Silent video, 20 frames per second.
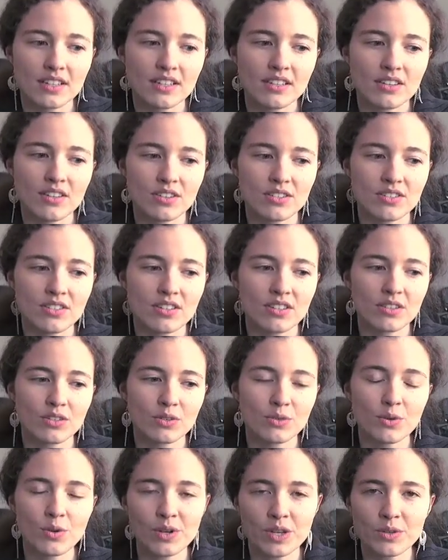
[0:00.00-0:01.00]
there's a
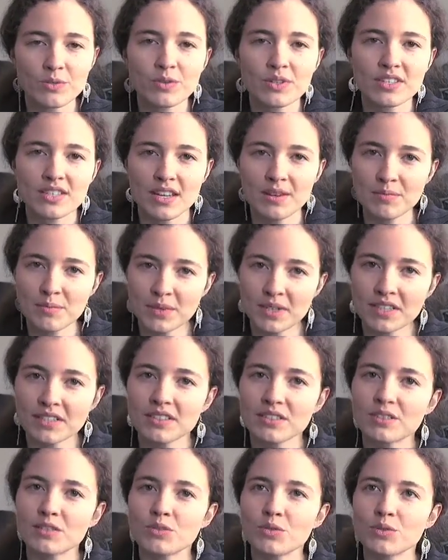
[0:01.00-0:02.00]
growing resentment
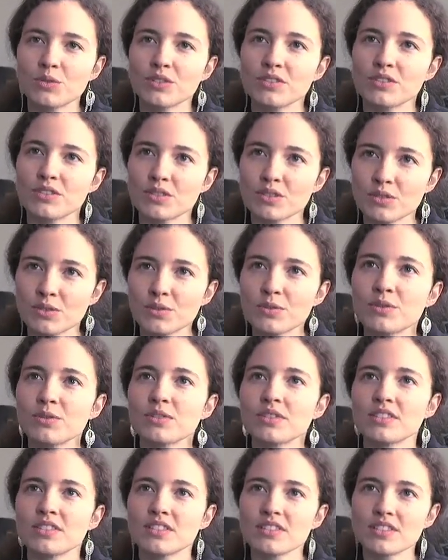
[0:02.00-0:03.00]
towards the
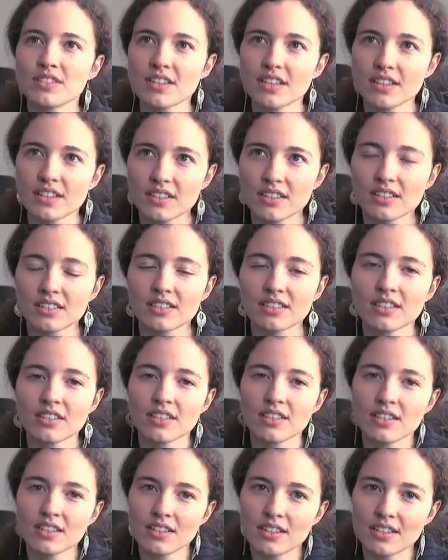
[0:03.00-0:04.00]
school, and there's like a
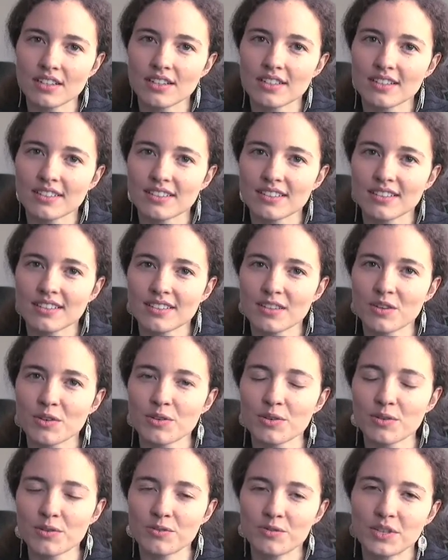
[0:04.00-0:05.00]

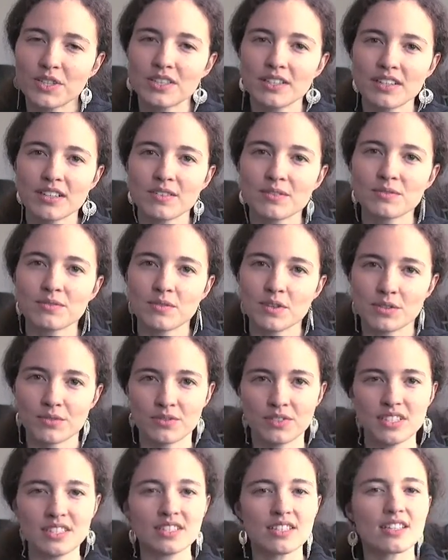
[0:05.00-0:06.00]
feeling
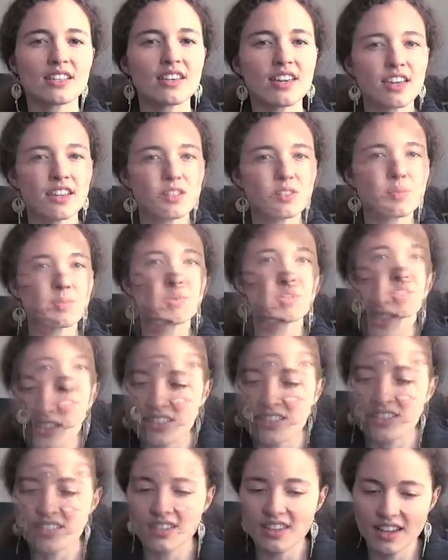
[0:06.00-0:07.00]
of disengagement.
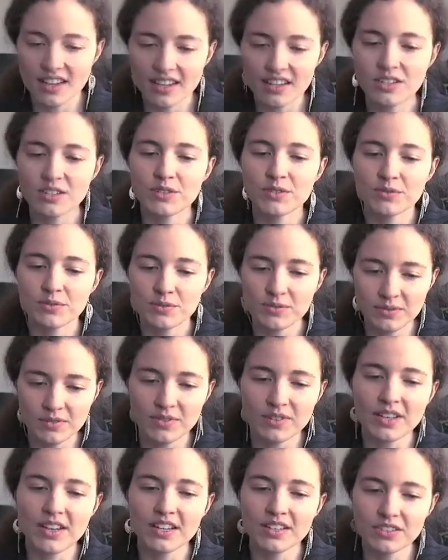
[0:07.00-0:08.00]
This negative
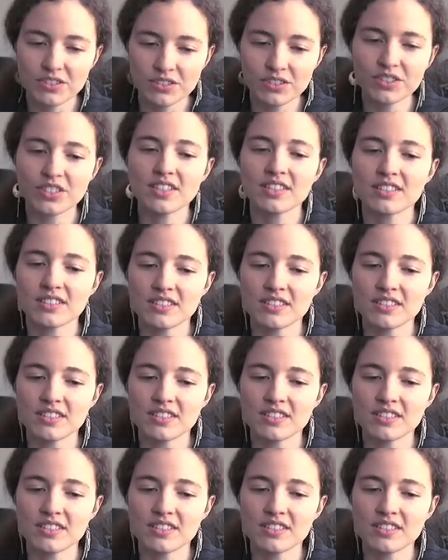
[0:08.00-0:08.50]
energy